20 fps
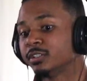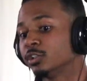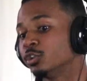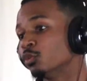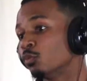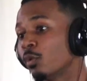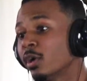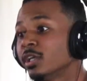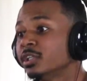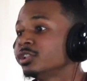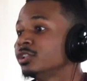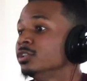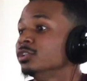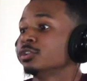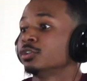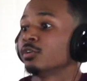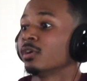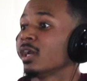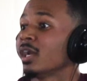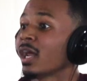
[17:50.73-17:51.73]
situation
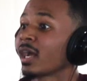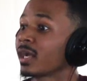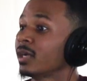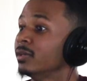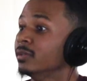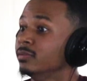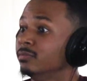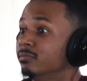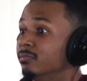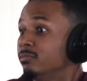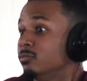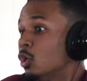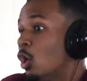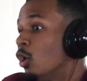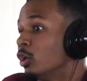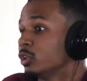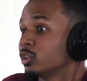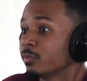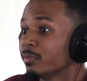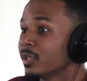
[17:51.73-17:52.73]
so that I could
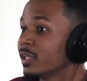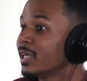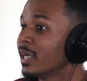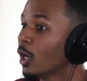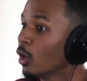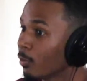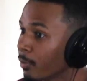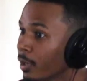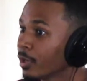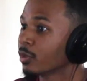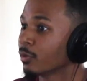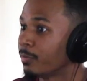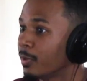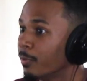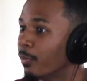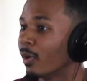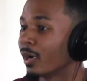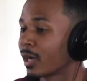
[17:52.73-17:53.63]
ultimately help other people.